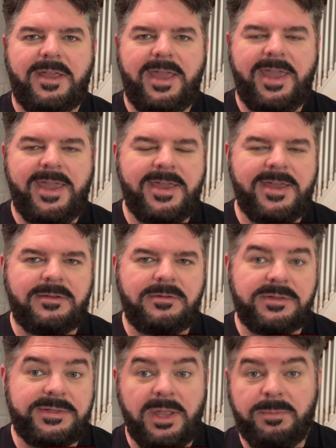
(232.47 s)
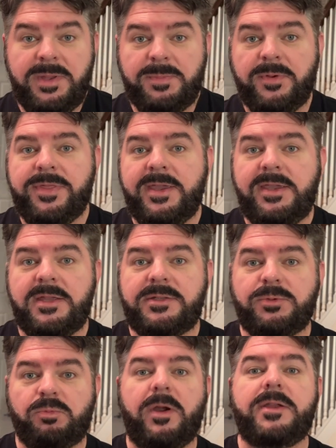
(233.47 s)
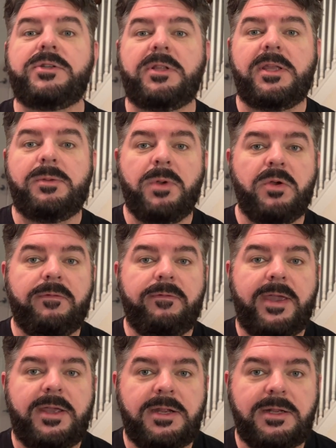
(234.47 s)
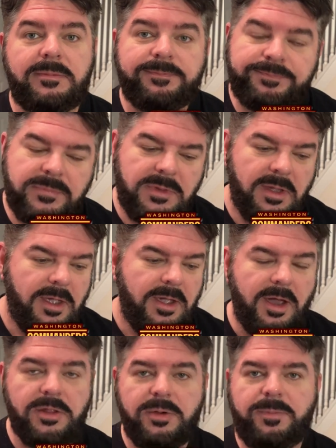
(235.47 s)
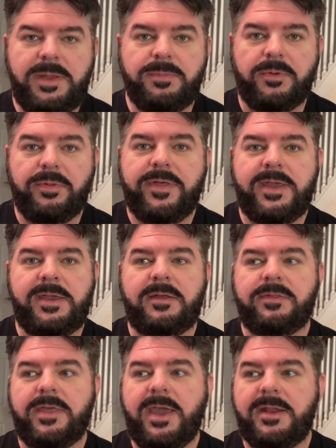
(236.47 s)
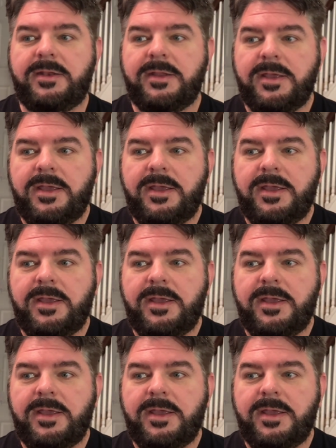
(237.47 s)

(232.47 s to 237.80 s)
And some people think it's racially motivated. Other people think that